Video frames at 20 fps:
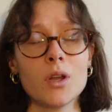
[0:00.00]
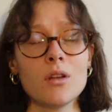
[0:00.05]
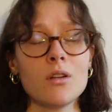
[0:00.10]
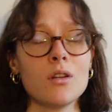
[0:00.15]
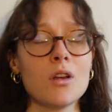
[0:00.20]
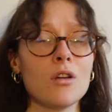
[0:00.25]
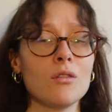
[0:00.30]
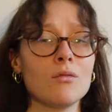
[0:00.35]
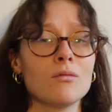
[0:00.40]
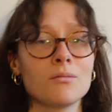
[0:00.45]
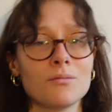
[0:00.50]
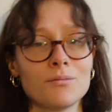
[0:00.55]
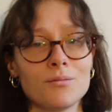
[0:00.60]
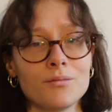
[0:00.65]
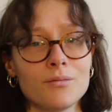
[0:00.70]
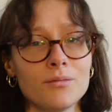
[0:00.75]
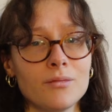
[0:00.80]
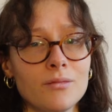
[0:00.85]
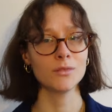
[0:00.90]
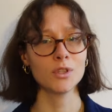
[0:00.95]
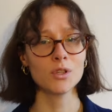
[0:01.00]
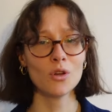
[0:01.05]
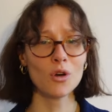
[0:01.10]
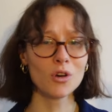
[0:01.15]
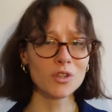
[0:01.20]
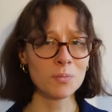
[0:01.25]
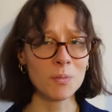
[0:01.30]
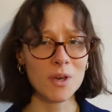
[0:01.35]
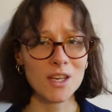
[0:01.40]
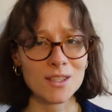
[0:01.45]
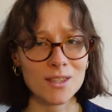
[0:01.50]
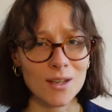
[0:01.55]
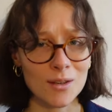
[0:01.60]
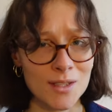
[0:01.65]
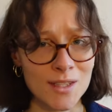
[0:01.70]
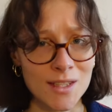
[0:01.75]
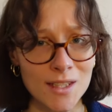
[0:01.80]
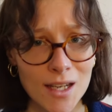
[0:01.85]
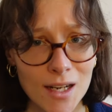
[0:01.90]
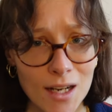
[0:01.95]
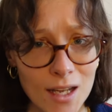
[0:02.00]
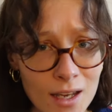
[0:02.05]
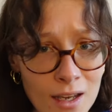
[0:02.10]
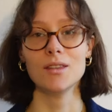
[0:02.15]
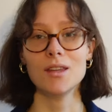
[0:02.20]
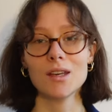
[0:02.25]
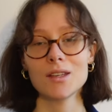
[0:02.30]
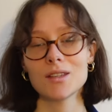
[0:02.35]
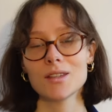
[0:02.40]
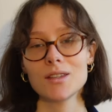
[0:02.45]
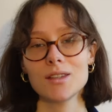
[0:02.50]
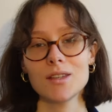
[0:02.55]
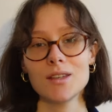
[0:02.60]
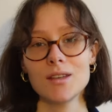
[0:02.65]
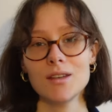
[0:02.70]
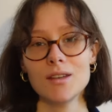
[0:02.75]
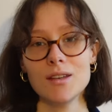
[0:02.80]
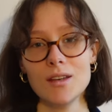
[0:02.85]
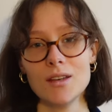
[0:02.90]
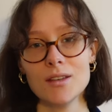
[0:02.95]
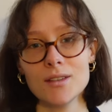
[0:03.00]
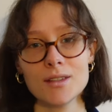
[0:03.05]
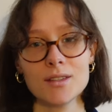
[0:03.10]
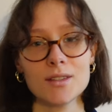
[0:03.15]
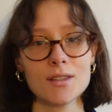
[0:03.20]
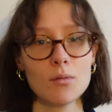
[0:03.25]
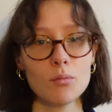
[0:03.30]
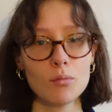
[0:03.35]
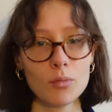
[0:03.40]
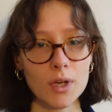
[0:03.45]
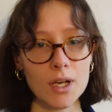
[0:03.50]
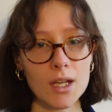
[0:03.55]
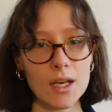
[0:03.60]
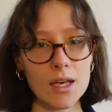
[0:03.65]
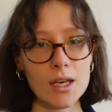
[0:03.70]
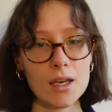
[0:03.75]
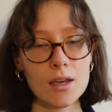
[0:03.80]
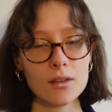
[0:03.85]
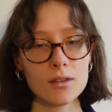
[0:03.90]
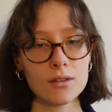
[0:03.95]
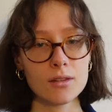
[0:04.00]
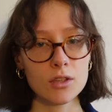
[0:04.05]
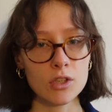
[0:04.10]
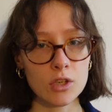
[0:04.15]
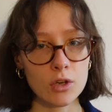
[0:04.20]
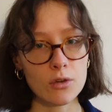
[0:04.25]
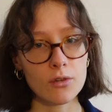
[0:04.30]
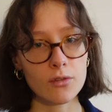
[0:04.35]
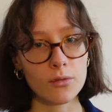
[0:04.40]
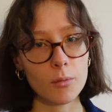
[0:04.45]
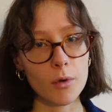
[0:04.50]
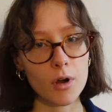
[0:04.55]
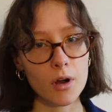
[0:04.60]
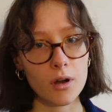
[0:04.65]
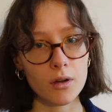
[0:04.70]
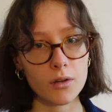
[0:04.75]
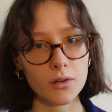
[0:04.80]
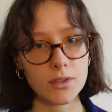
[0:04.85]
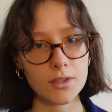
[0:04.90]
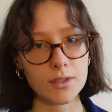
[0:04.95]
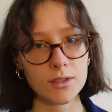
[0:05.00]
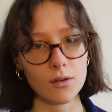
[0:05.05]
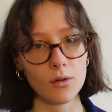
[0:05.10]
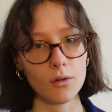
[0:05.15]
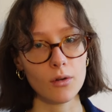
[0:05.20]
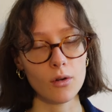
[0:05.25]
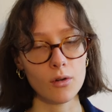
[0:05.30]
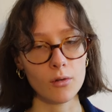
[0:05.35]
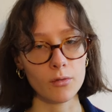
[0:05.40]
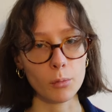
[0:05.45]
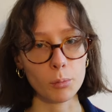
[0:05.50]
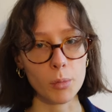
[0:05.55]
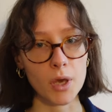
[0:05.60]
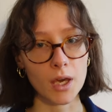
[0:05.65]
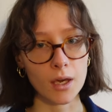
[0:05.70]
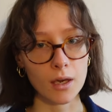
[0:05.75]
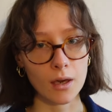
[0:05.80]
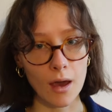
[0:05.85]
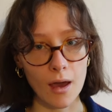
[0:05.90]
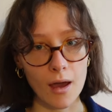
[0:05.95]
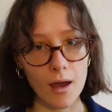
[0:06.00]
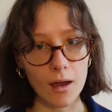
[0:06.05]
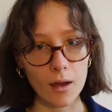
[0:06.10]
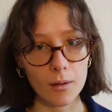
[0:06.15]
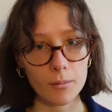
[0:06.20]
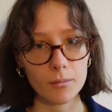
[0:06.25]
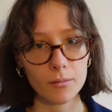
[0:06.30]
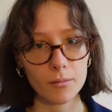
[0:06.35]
no, no. Do not be so silly. This is simply the tooth marks of a big cat